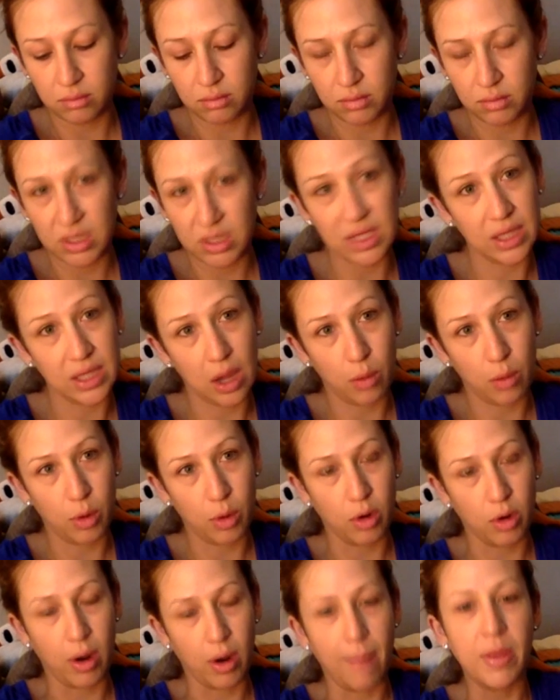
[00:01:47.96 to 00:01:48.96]
discount
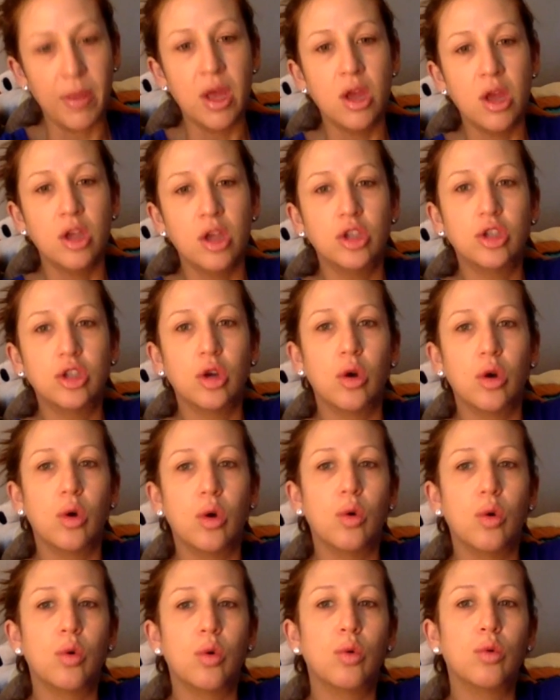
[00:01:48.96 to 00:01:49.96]
program.
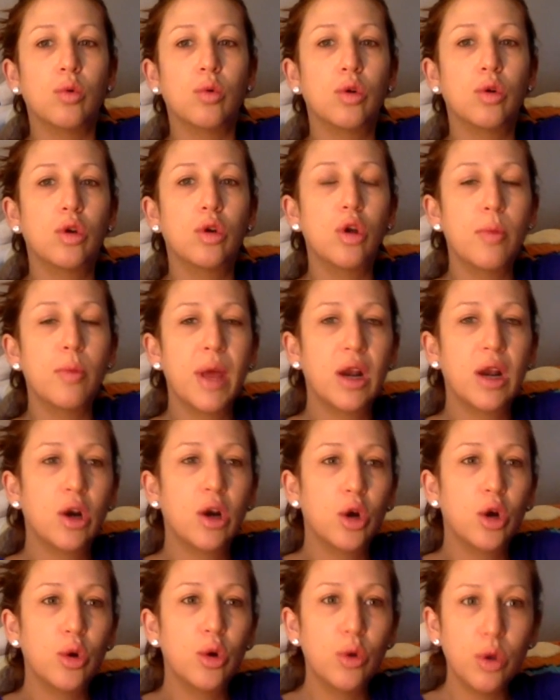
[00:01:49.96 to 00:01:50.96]
So no matter
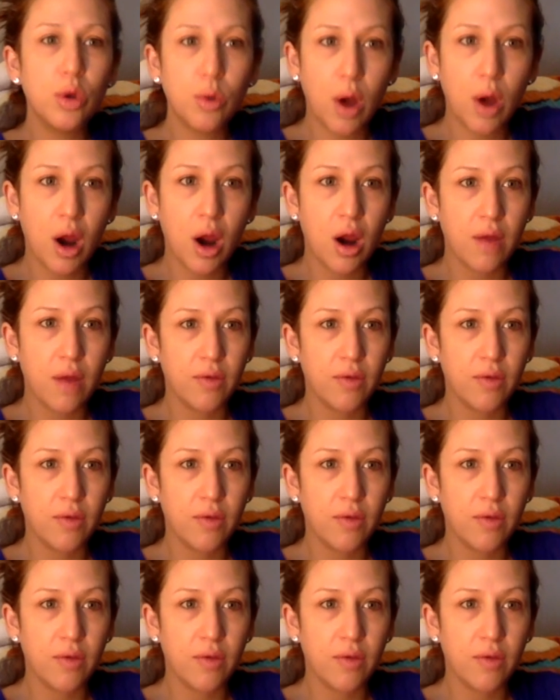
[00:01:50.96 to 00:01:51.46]
who you are,